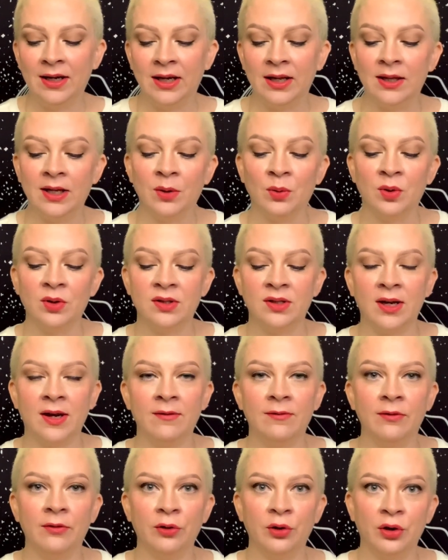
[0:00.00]
and they were
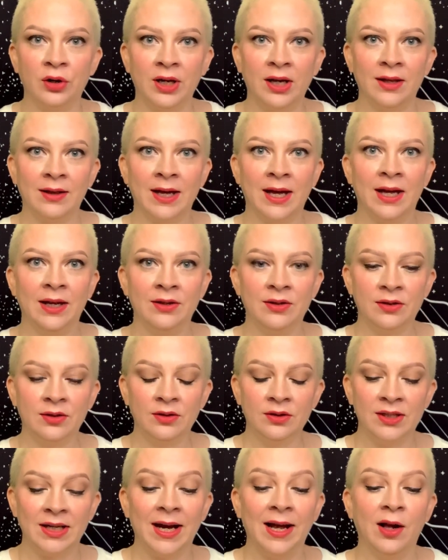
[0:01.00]
diverting that
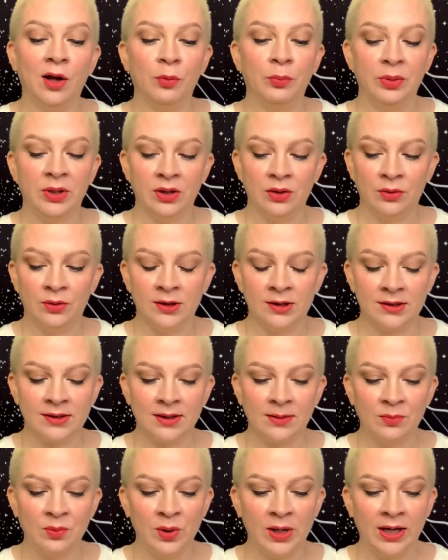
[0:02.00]
to help you in
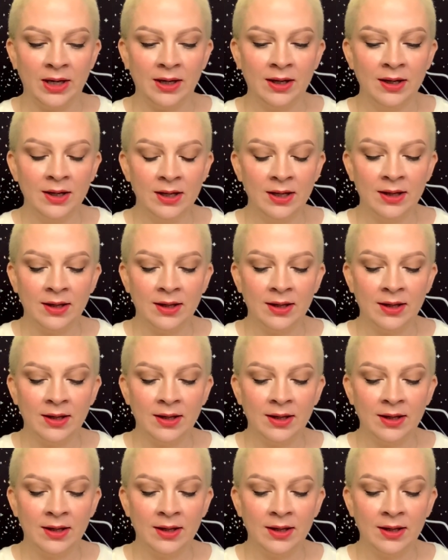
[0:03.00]
some way.